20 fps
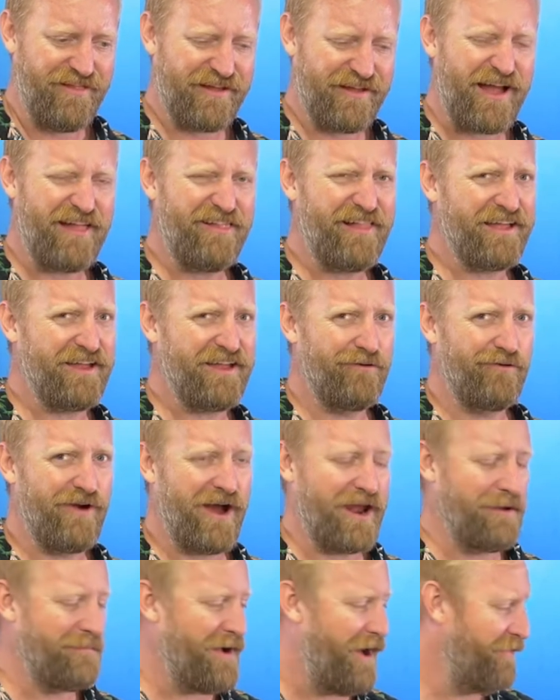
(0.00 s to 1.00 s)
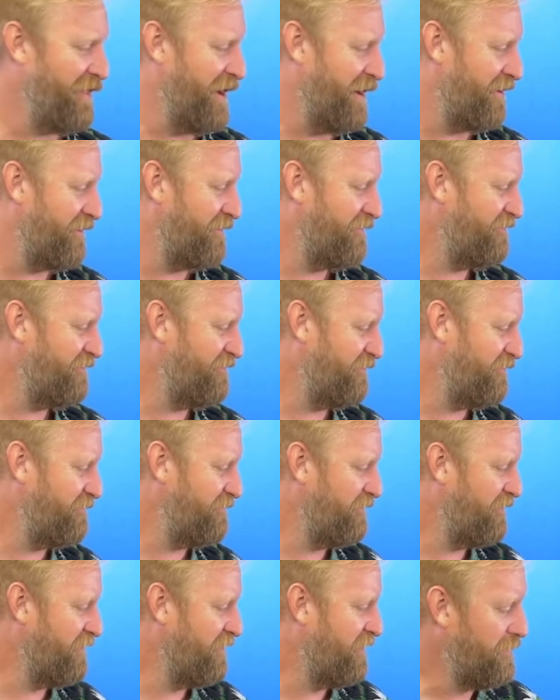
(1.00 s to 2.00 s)
I like it right about there.
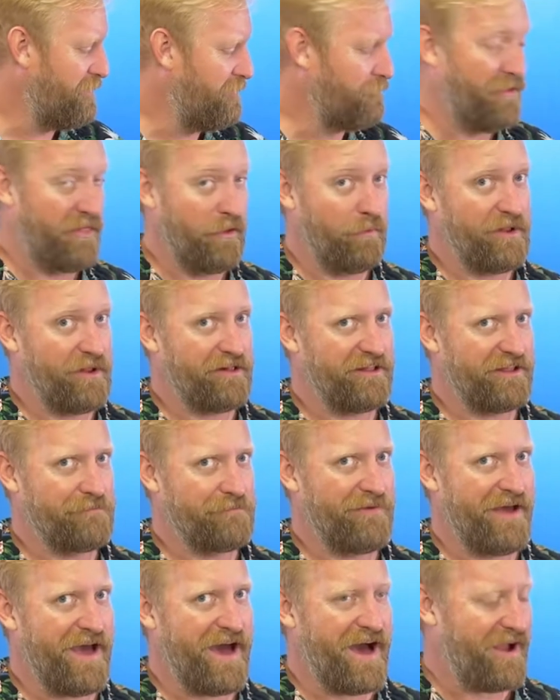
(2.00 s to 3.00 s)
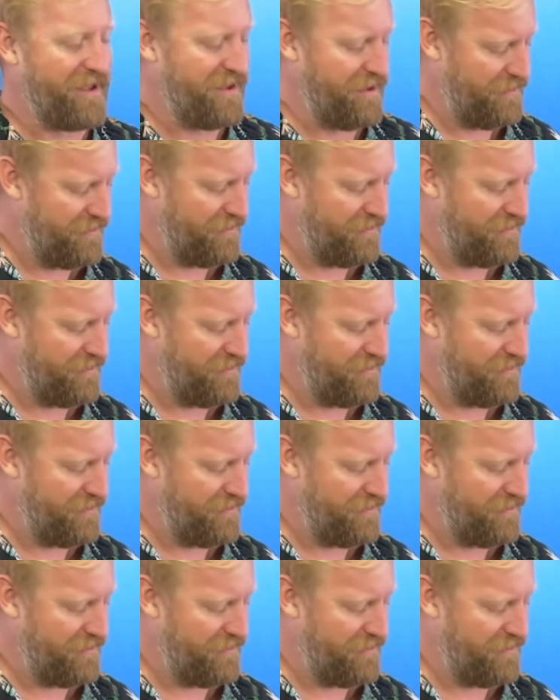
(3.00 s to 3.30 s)
But then we click it back.